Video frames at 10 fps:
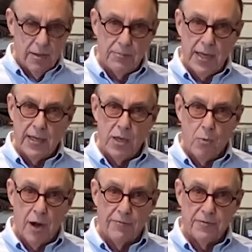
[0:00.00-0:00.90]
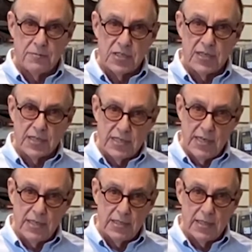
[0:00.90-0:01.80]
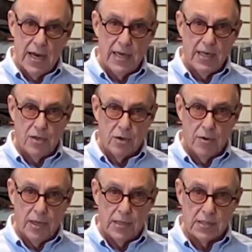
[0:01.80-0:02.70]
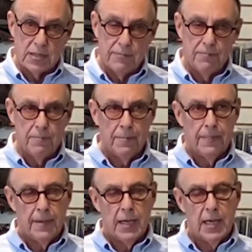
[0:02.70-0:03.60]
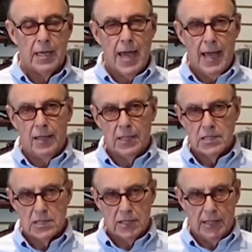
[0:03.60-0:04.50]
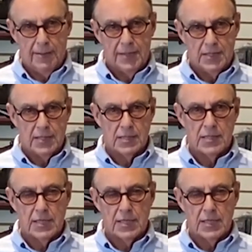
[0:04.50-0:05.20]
can be anywhere from 60 to 90 degrees. In a Hallux Limitus,